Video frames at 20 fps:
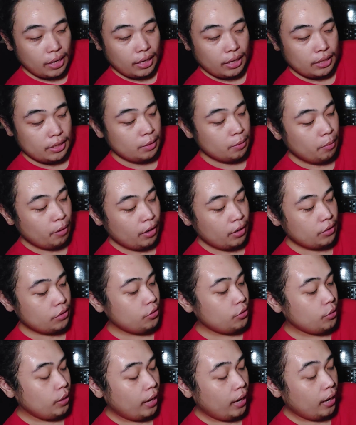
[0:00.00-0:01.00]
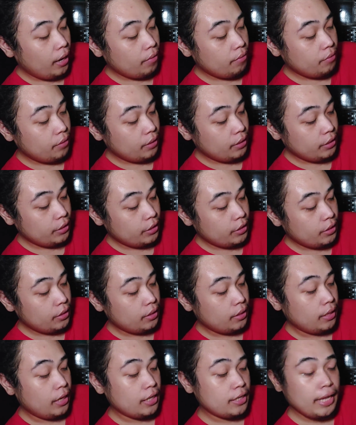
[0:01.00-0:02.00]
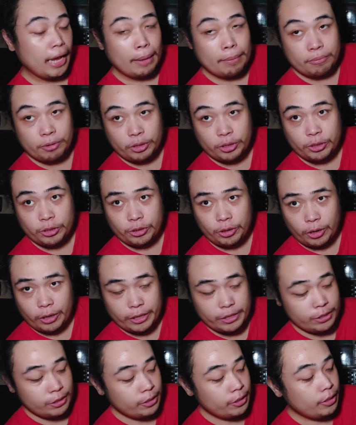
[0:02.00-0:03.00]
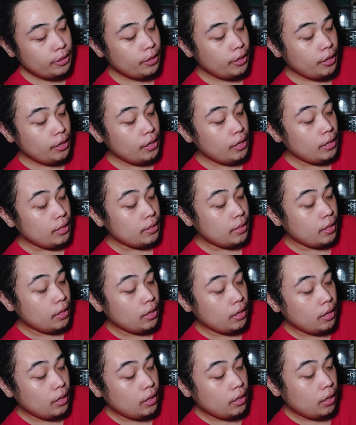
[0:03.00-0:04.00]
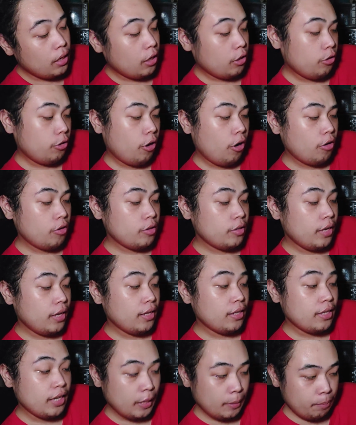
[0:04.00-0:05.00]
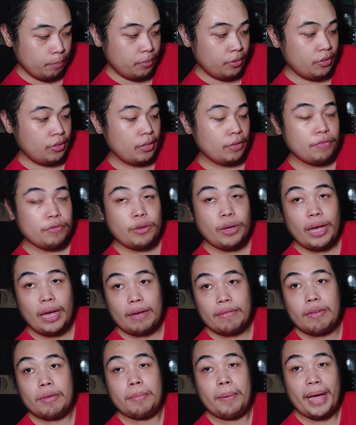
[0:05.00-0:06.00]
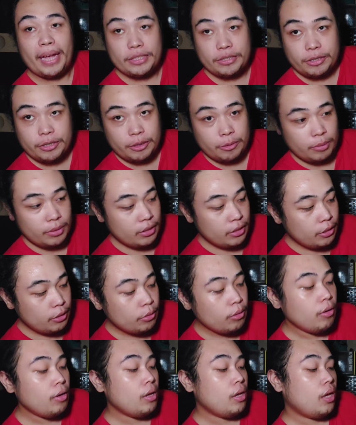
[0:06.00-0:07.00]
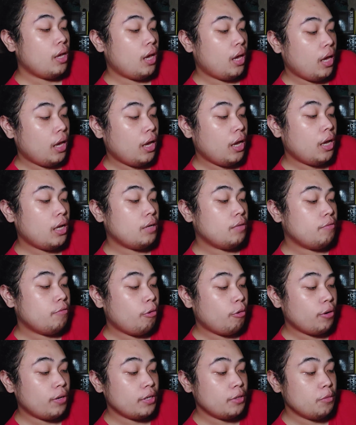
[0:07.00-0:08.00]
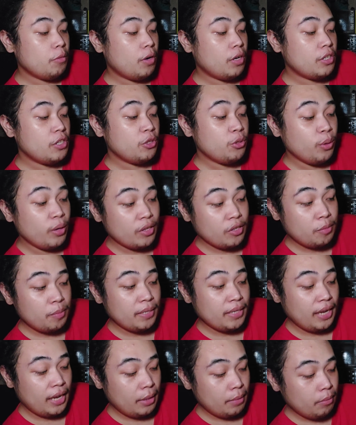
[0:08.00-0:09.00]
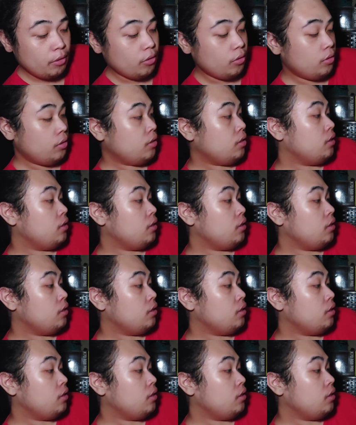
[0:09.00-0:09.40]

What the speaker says: In the box, you have here the adapter charger, the crocodile clips if you have a battery with you, and 4-in-1 USB cable.